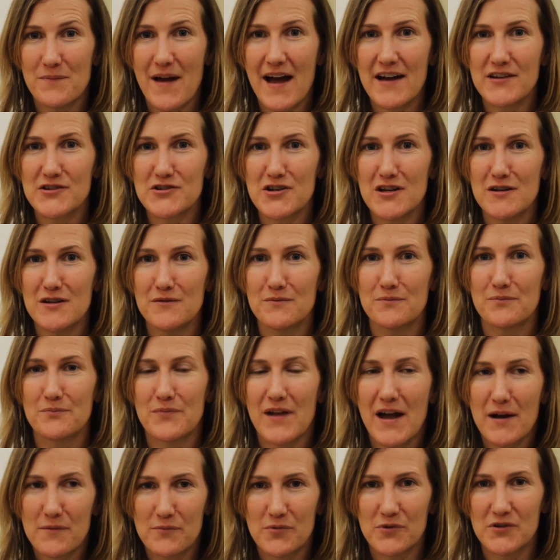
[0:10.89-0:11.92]
mashup,
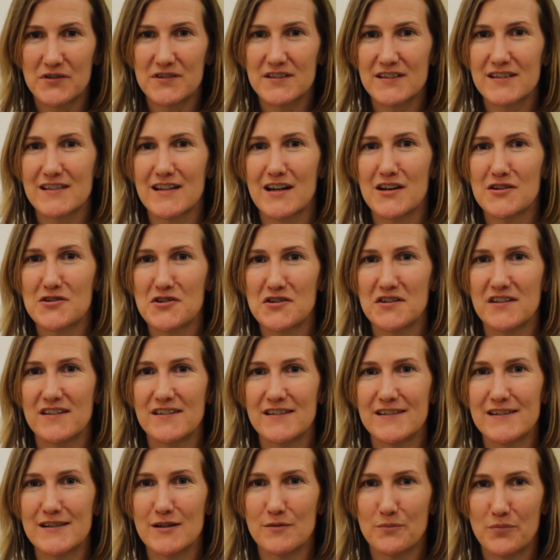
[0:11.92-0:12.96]
Blackboard
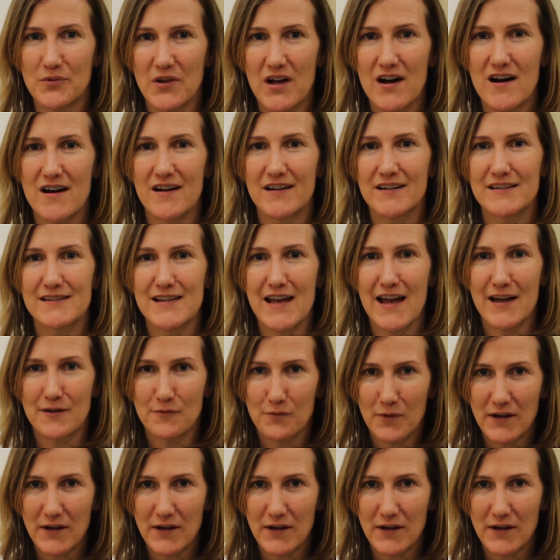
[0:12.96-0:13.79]
discussions, blogs, and